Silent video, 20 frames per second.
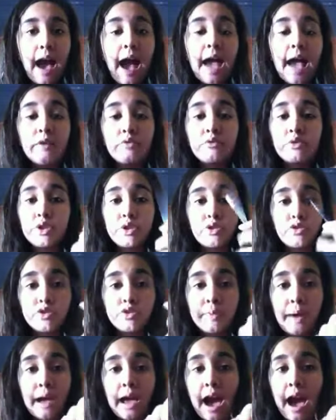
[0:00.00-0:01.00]
I don't
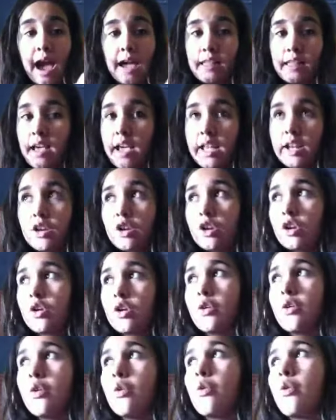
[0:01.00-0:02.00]
use my
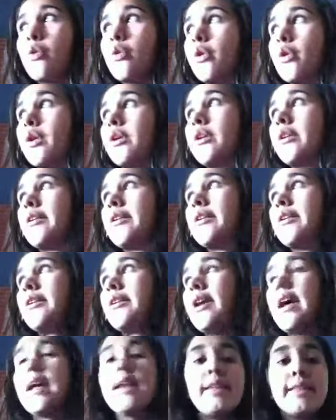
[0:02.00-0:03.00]
eyeliner
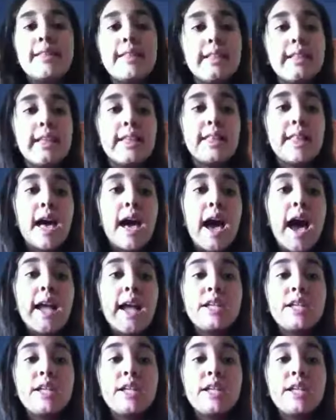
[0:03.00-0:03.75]
or anything like that.